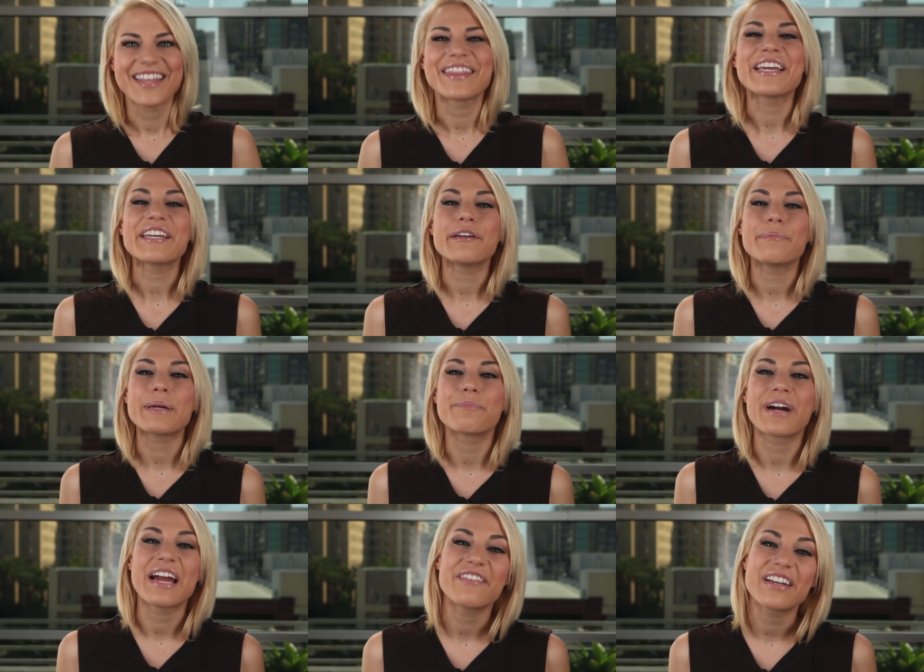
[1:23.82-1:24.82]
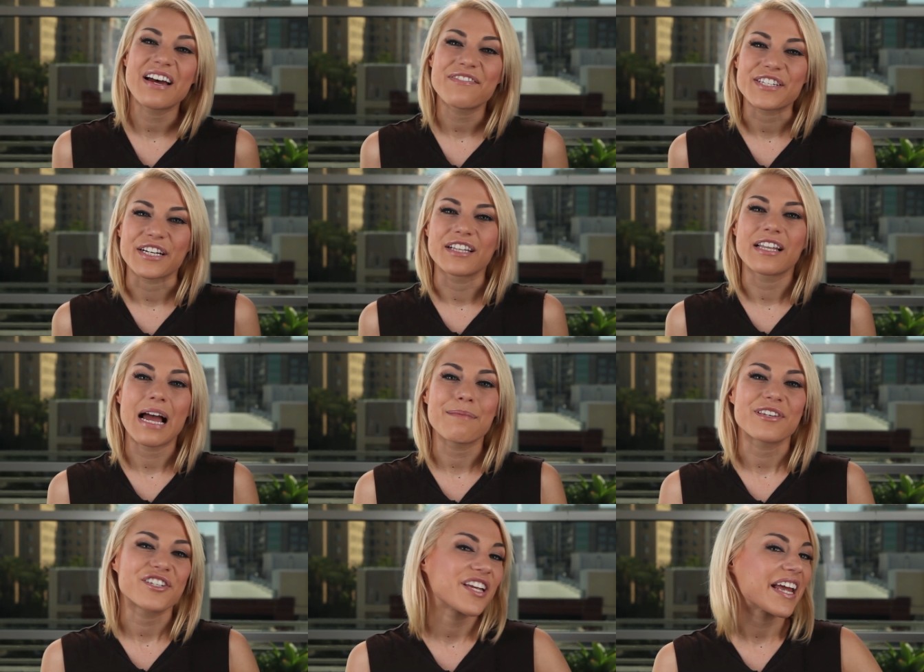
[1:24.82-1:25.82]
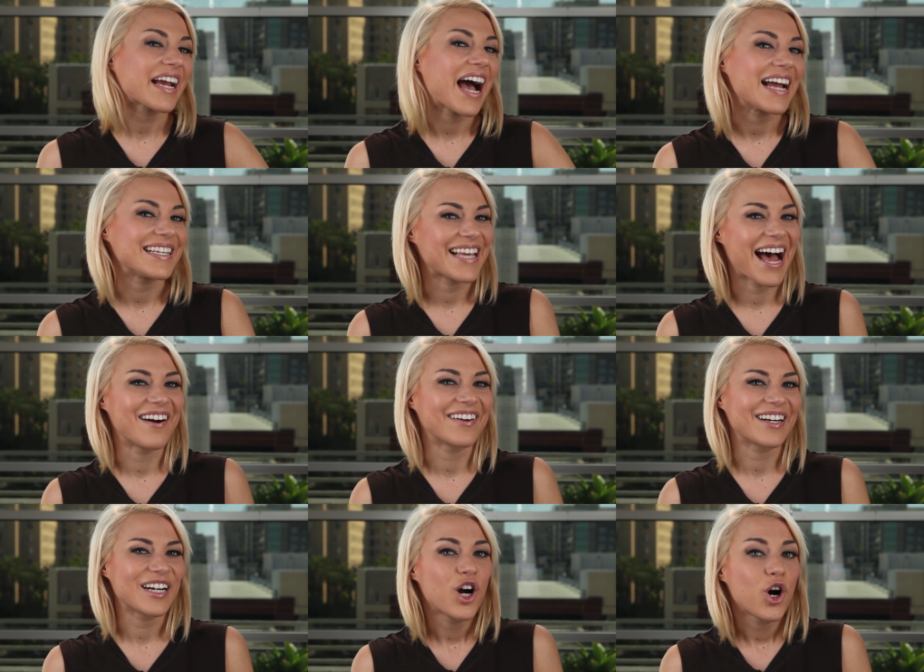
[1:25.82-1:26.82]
Think you'd be brave enough to climb the Shanghai Tower,